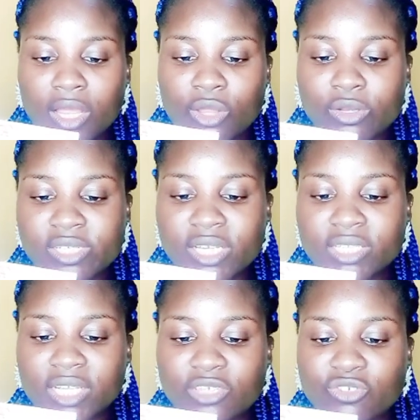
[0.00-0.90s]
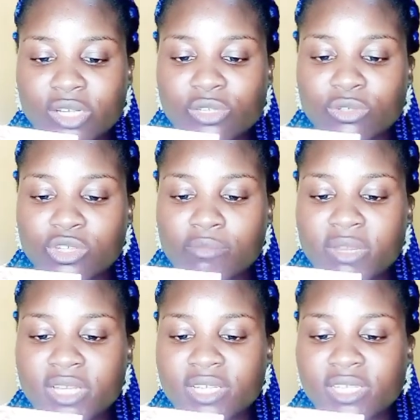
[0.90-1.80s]
It contains tetrasodium
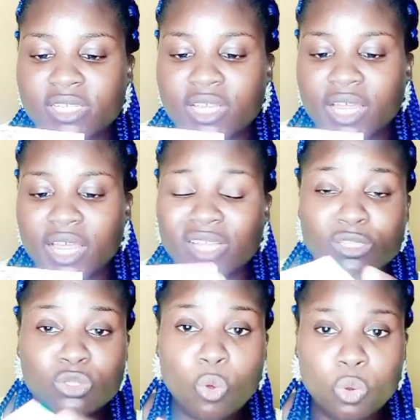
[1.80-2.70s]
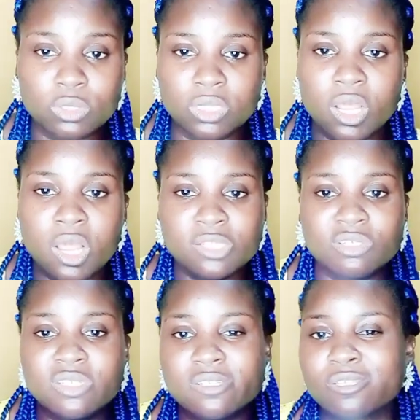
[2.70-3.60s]
EDTA and so on.
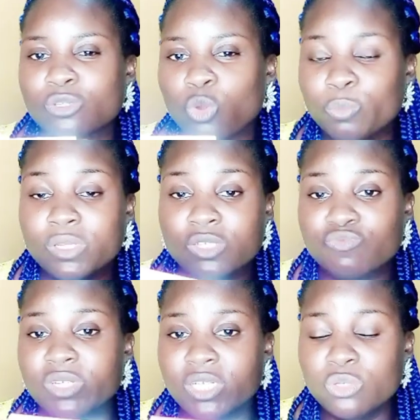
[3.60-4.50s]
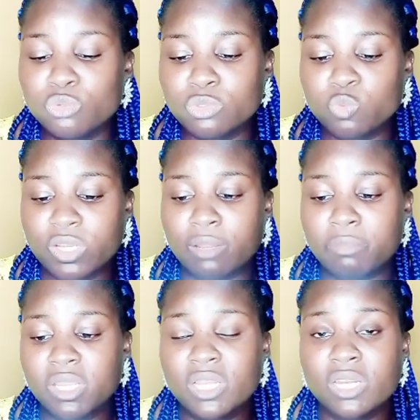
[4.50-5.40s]
So this soap is really good when you're
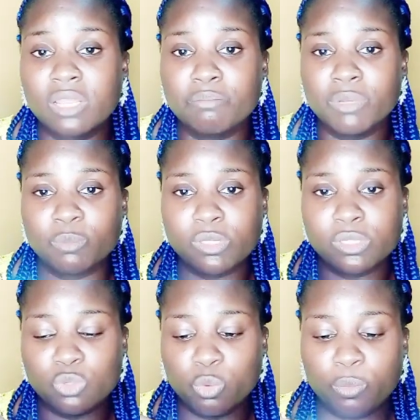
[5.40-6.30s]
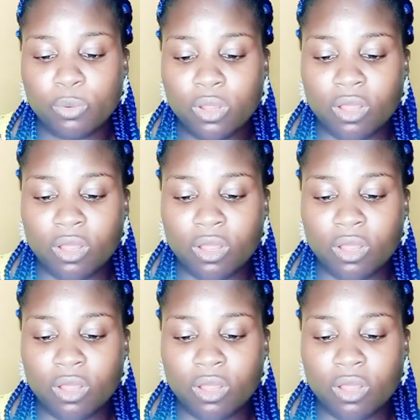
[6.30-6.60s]
making a baby soap.